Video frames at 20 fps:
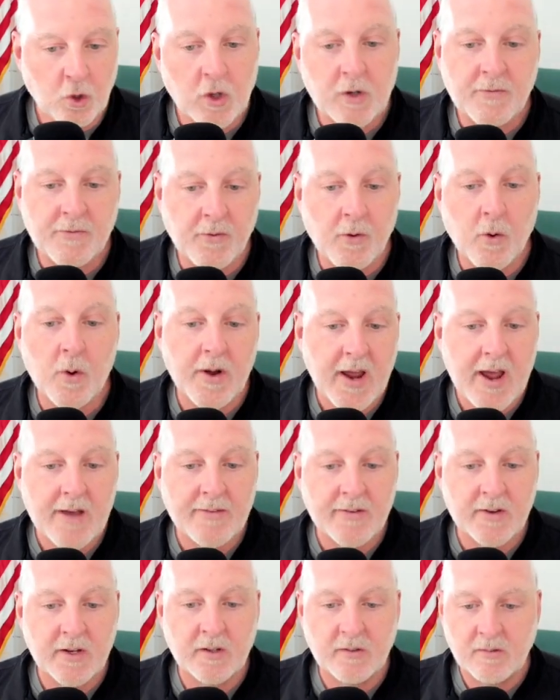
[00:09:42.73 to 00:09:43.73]
forward to
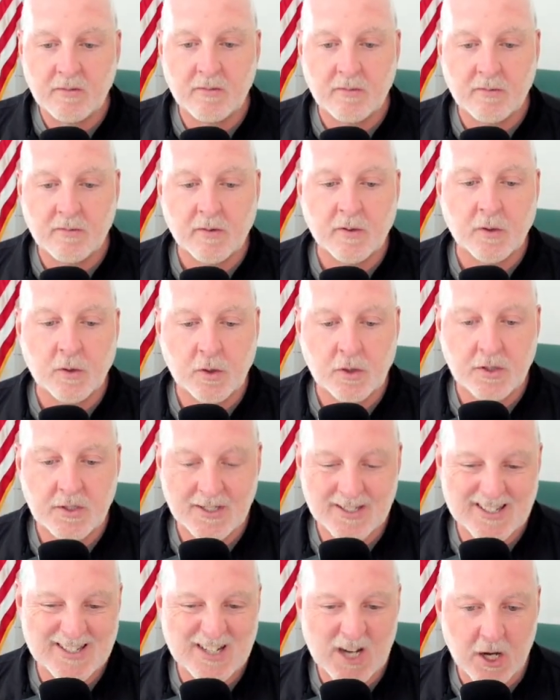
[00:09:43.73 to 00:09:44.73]
having
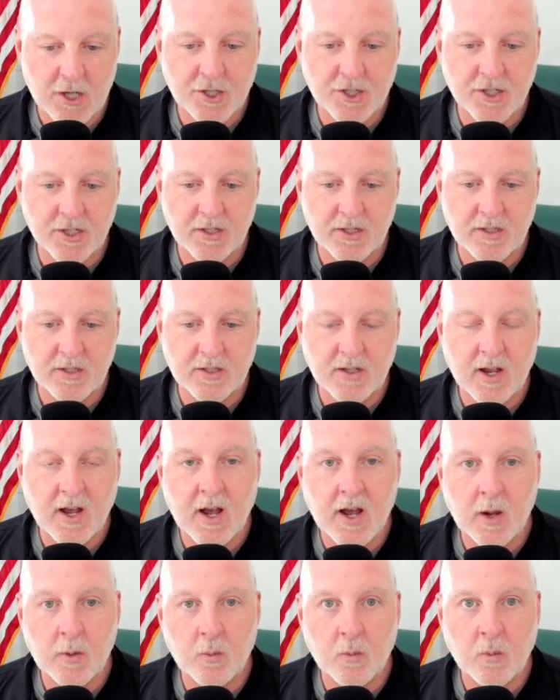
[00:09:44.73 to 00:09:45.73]
discussions
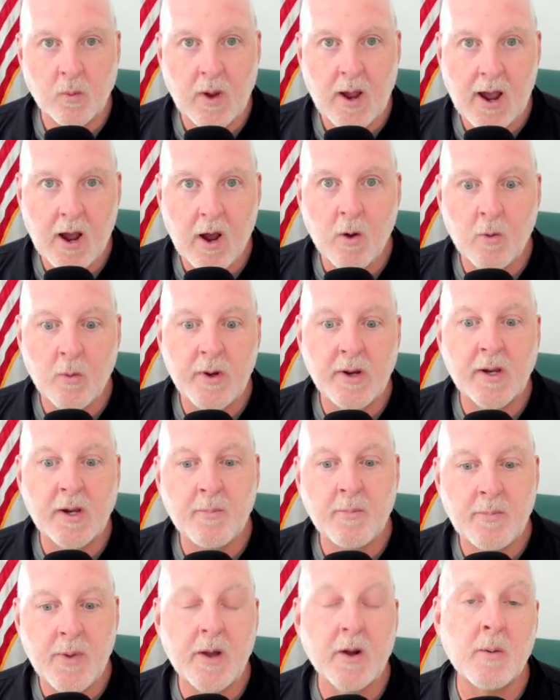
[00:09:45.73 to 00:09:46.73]
on how we
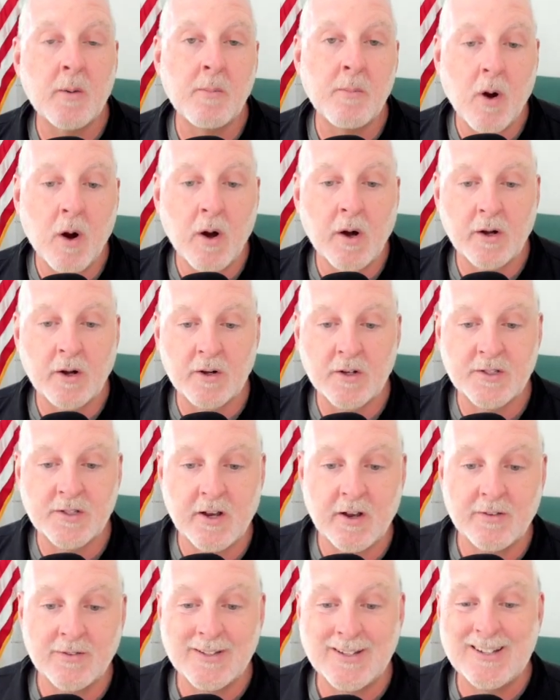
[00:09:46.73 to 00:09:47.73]
can better market
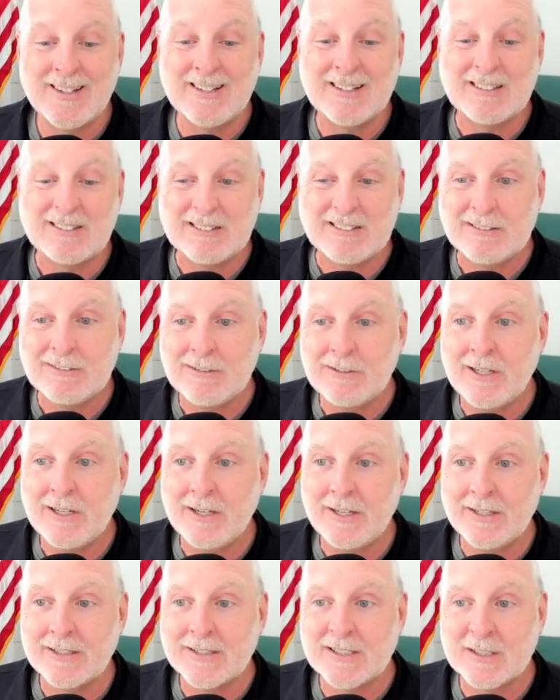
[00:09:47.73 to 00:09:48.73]
ourselves,
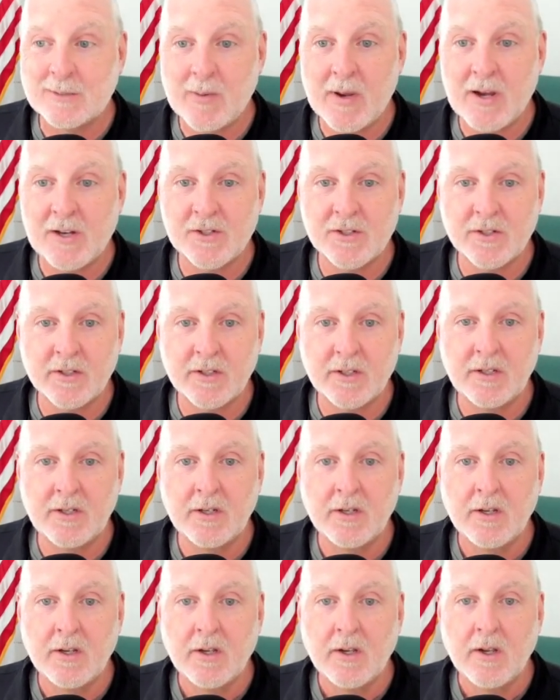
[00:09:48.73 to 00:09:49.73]
including especially
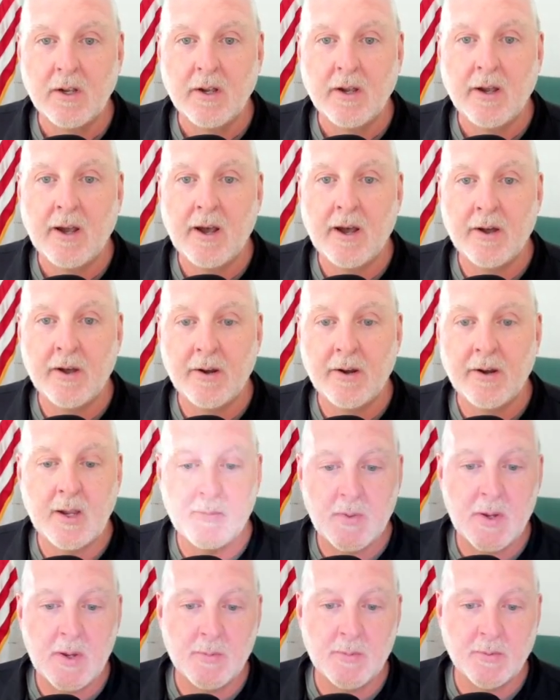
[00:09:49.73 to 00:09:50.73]
how to
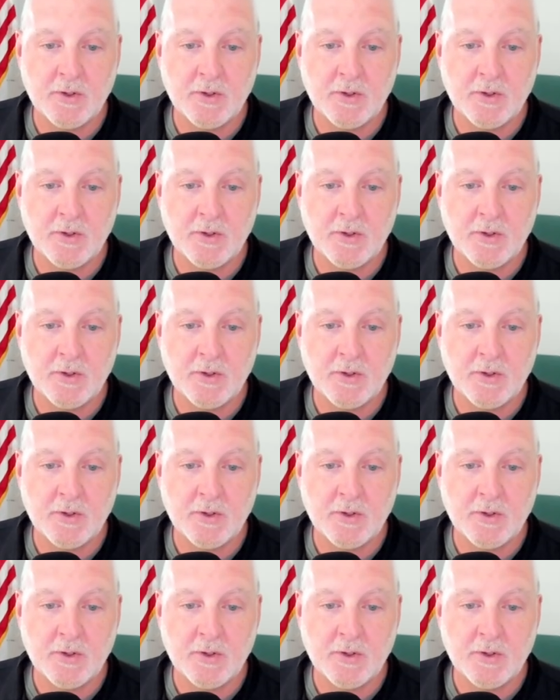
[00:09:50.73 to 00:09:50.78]
get people to